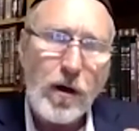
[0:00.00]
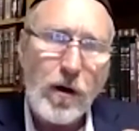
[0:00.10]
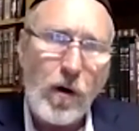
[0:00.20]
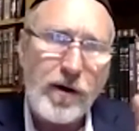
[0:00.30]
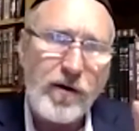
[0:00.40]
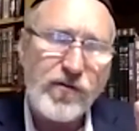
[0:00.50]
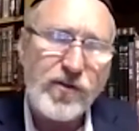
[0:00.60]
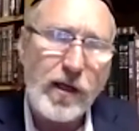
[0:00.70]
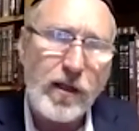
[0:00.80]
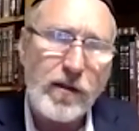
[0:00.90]
on
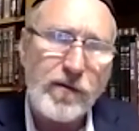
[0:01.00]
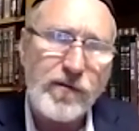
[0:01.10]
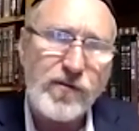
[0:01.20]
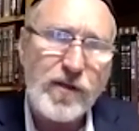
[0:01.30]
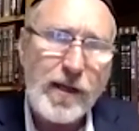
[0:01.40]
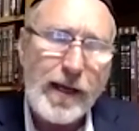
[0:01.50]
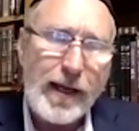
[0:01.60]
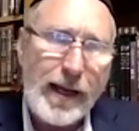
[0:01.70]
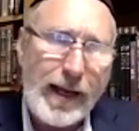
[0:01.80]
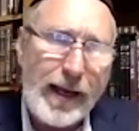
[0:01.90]
ourselves,
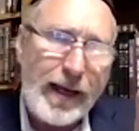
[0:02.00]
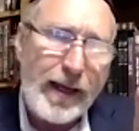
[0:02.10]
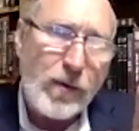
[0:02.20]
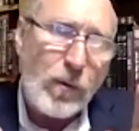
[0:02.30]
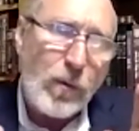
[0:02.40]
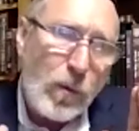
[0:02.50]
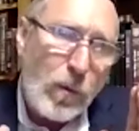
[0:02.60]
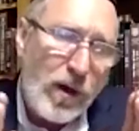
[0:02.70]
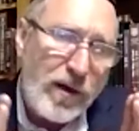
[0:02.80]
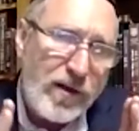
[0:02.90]
and
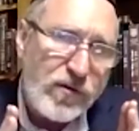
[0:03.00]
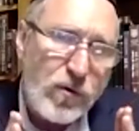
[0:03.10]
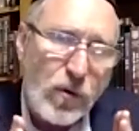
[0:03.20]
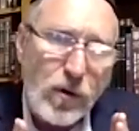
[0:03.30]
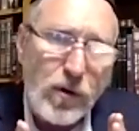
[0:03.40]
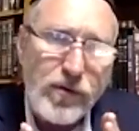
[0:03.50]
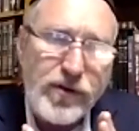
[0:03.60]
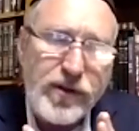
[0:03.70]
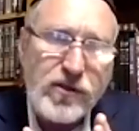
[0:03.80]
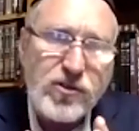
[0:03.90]
what is called
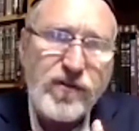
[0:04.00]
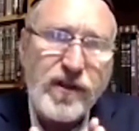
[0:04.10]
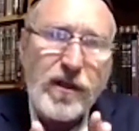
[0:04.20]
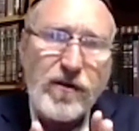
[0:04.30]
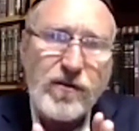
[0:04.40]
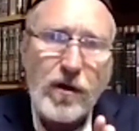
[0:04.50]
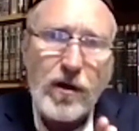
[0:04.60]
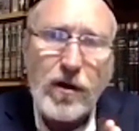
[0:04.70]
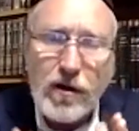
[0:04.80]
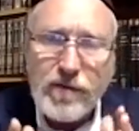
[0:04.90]
the Shvila
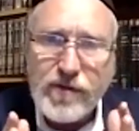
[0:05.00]
Zohav,